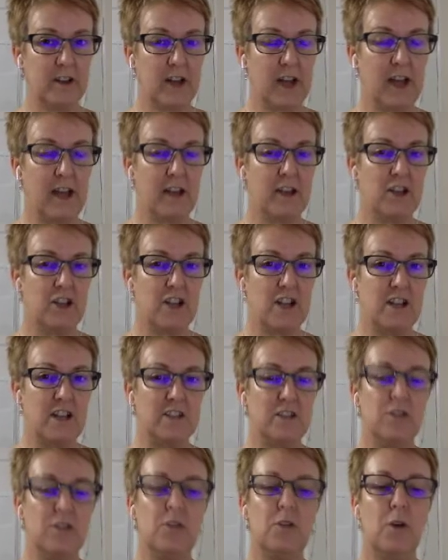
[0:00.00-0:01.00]
okay? You need
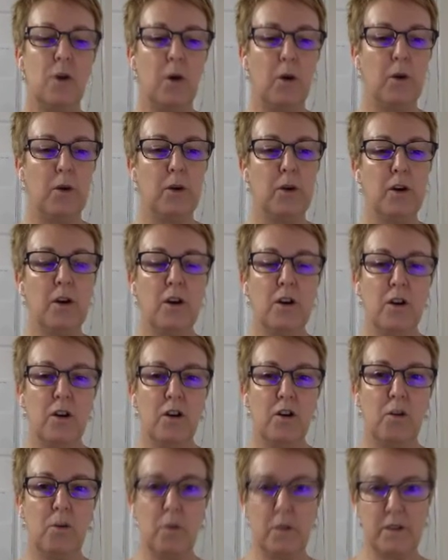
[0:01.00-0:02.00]
to know
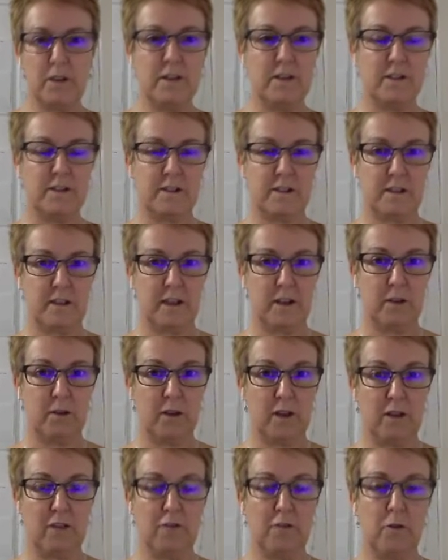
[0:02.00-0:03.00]
what it is that they're
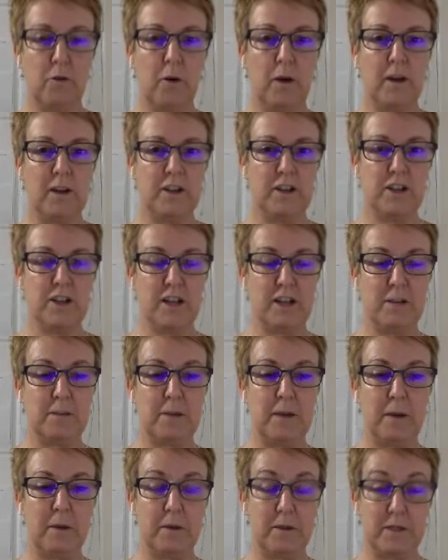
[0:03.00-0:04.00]
looking for, and you need to
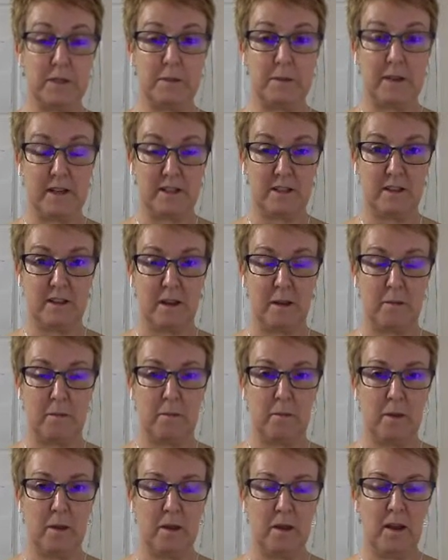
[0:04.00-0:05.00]
be able to speak to them
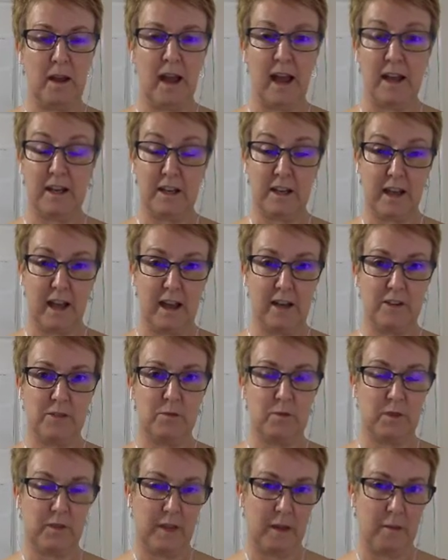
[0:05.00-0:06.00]
and engage
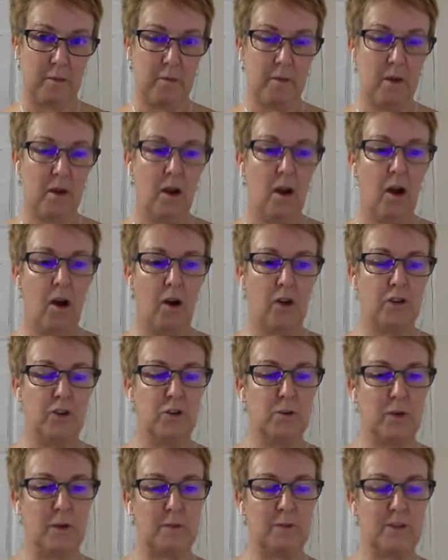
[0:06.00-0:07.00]
with them on your
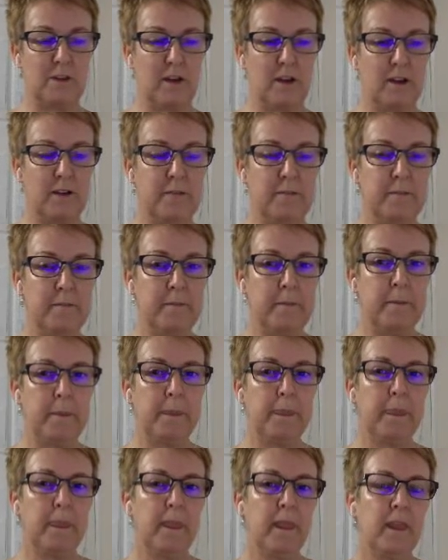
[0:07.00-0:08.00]
website.
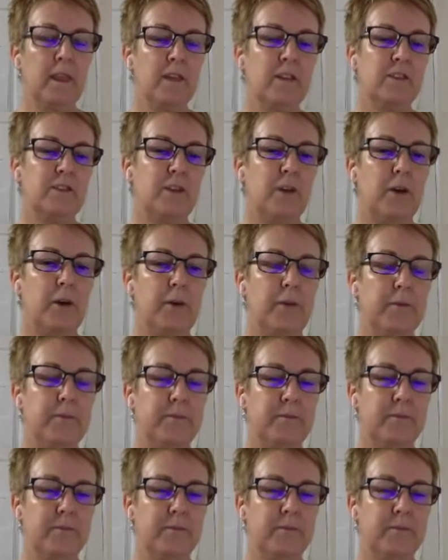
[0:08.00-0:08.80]
So